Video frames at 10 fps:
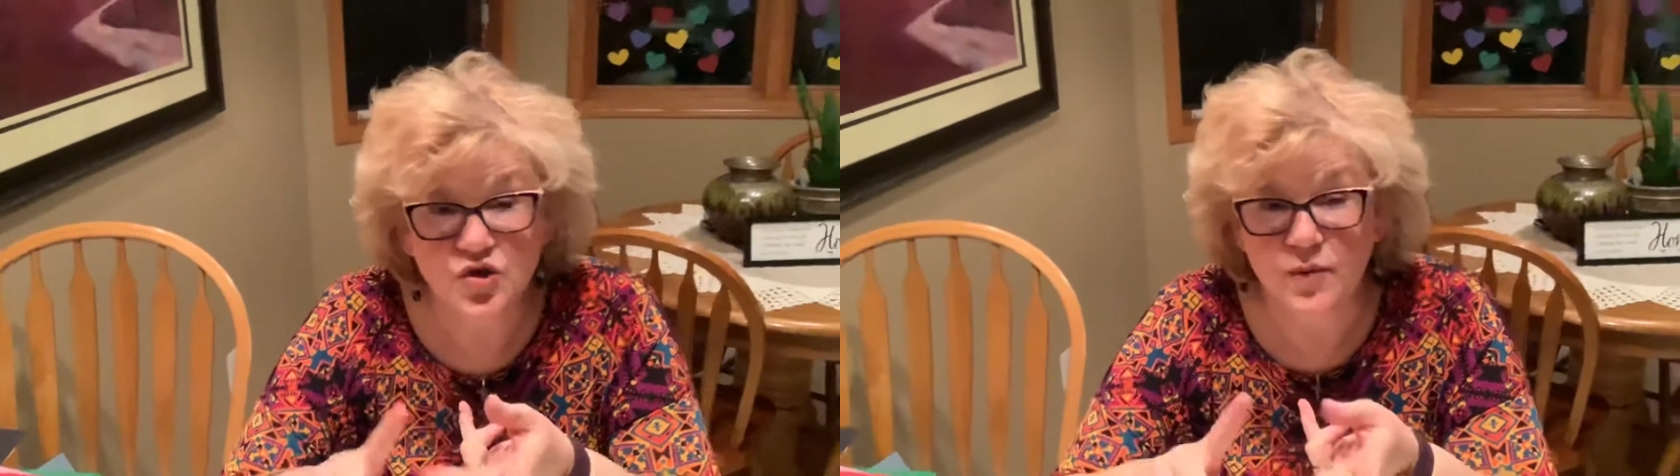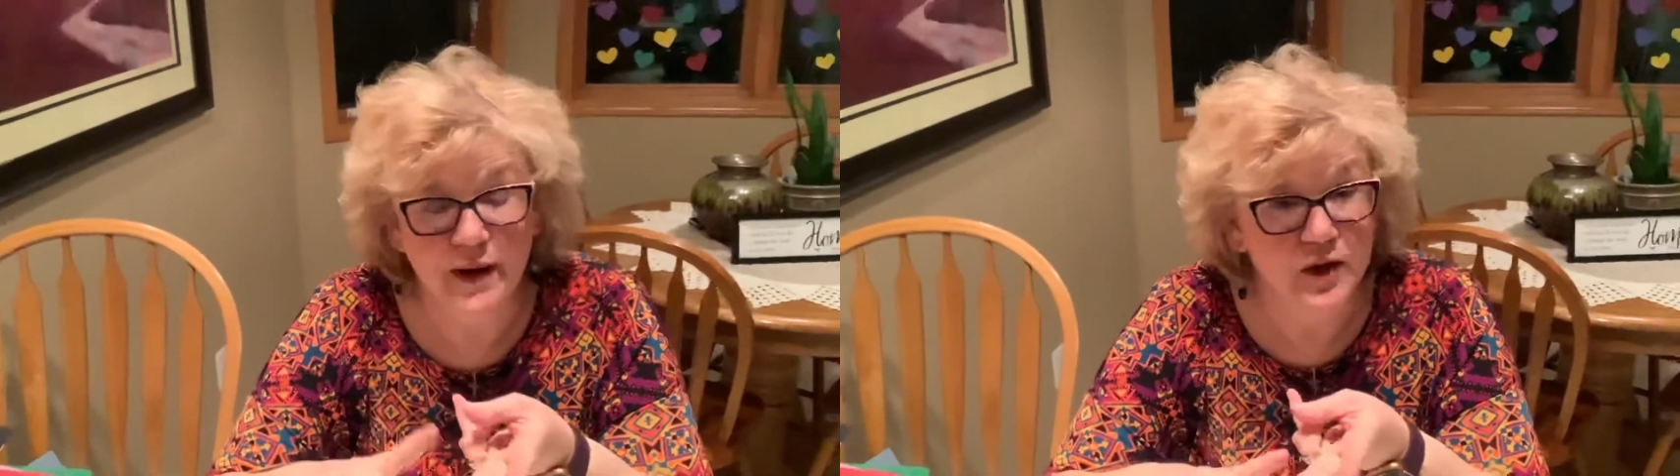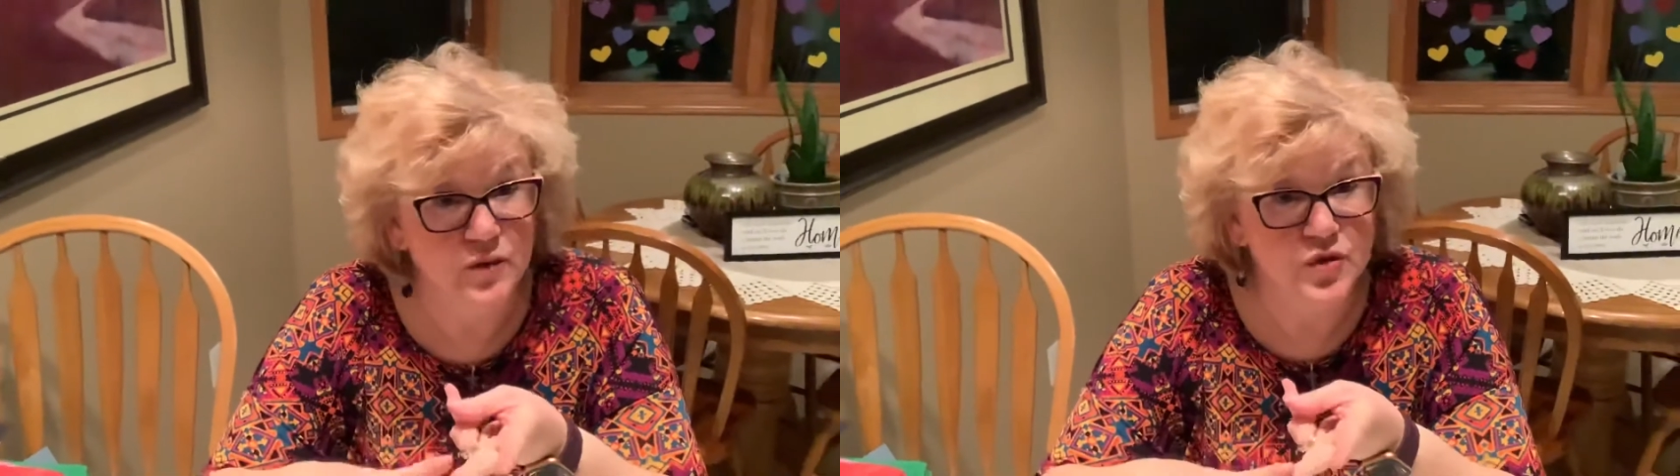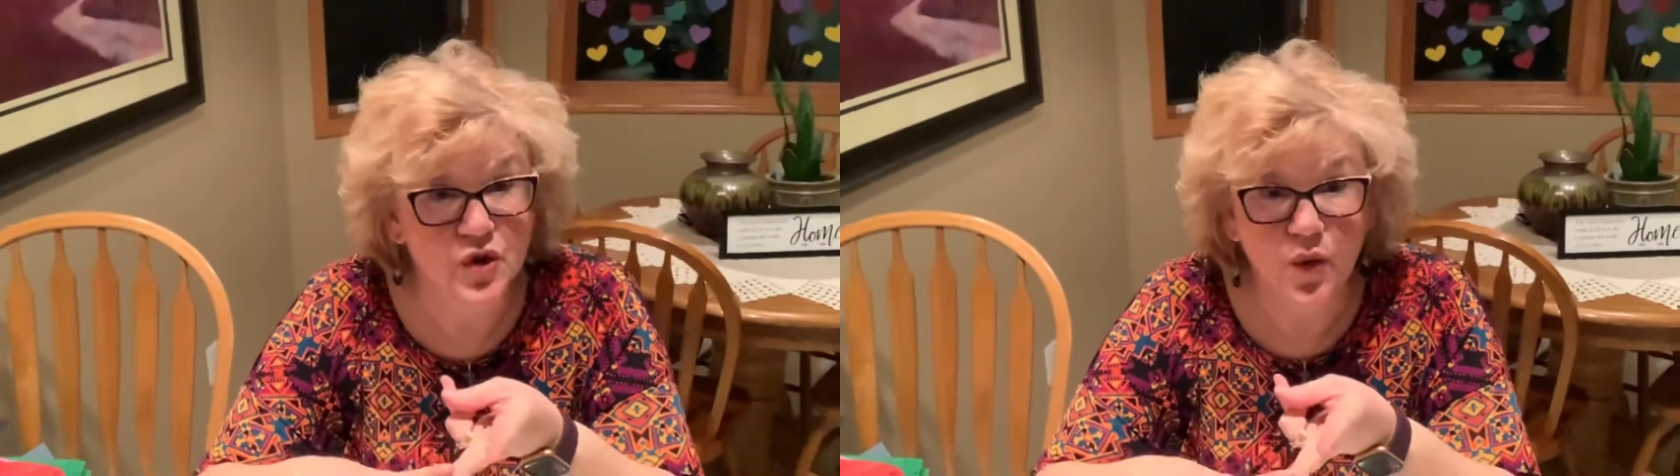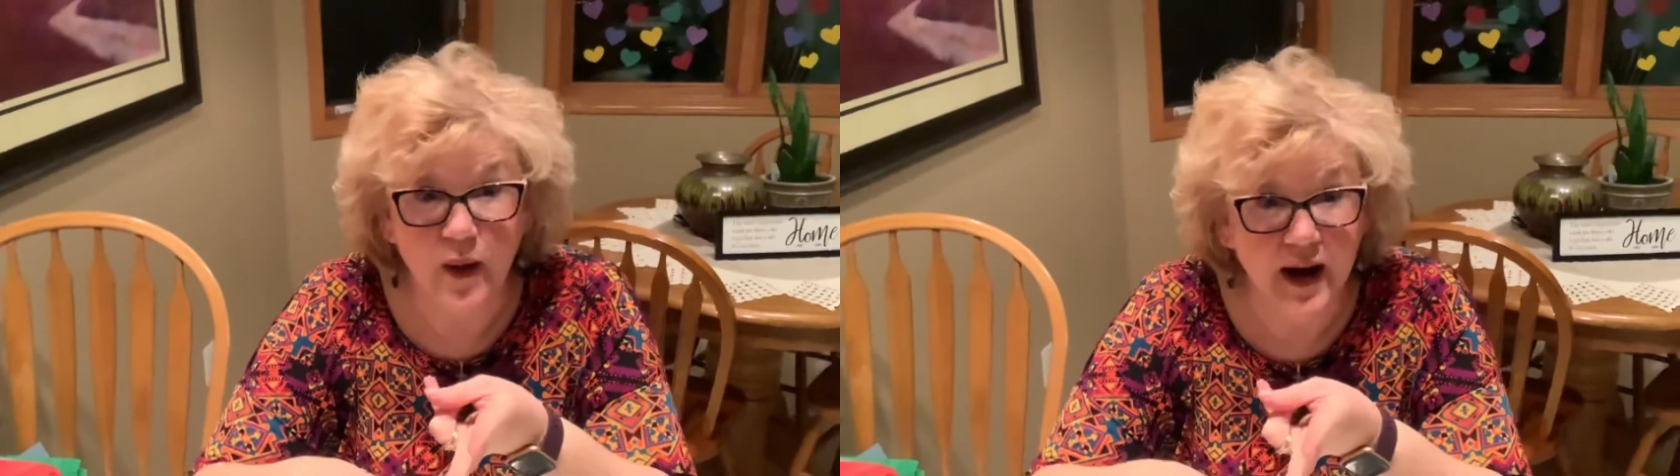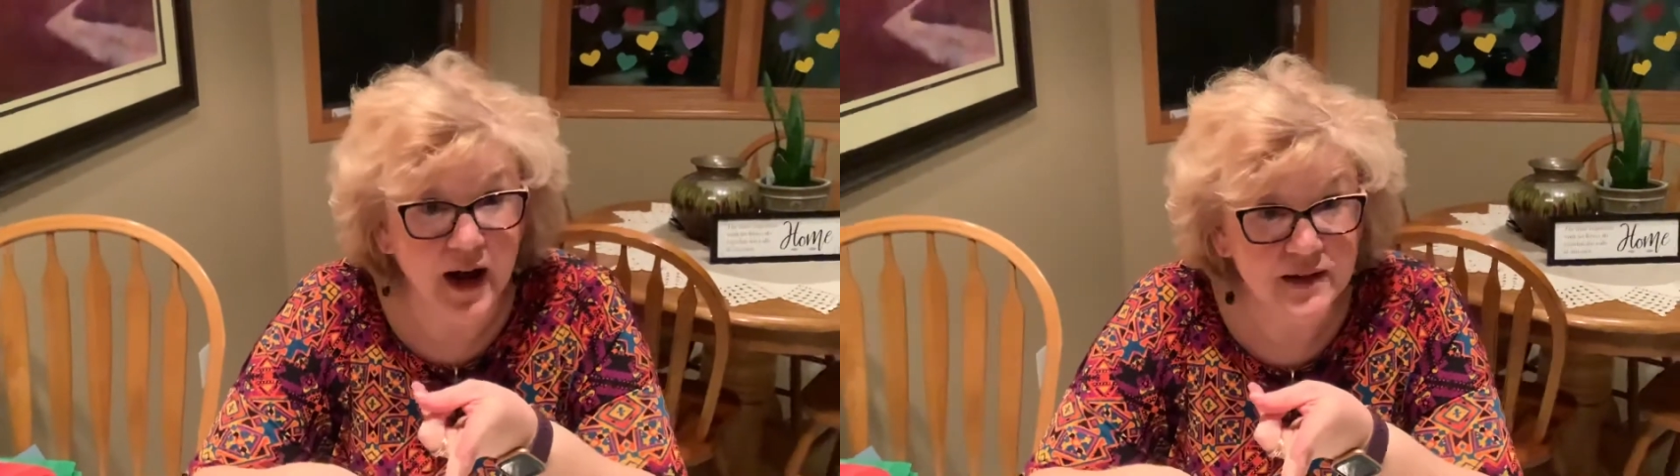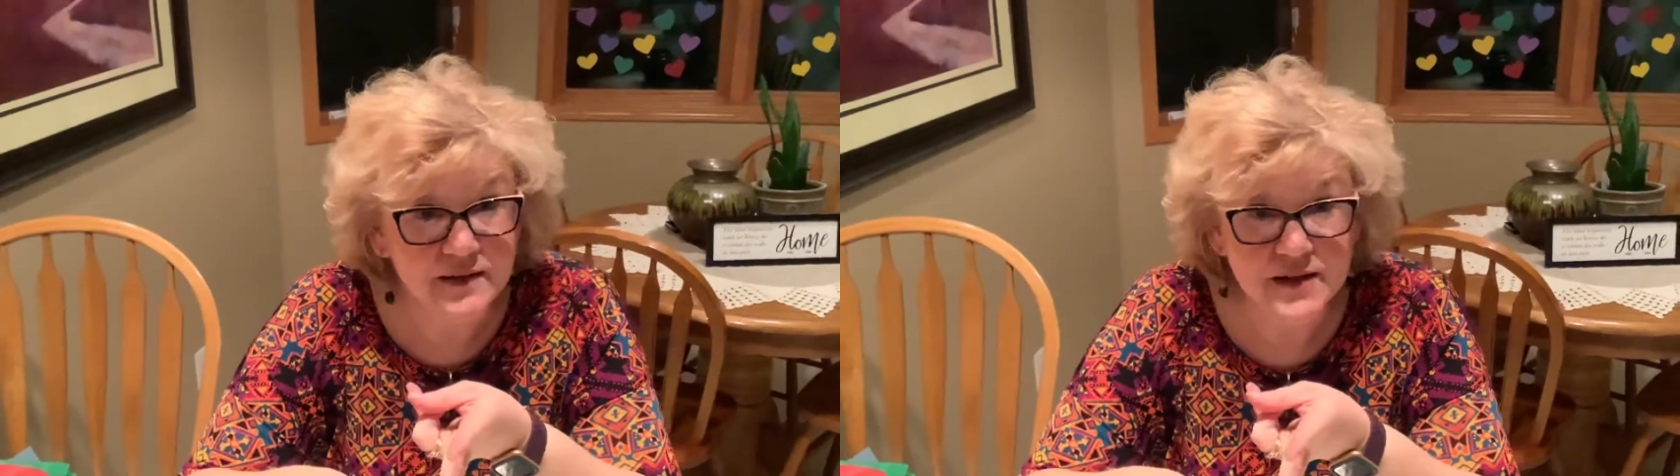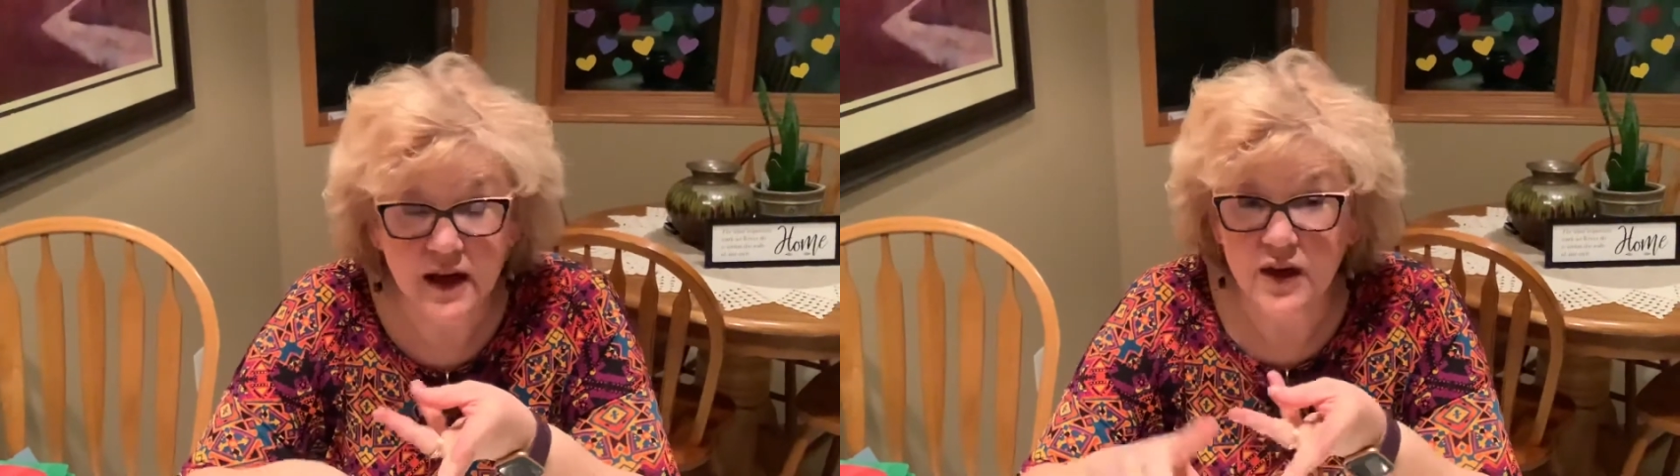you might use crayons,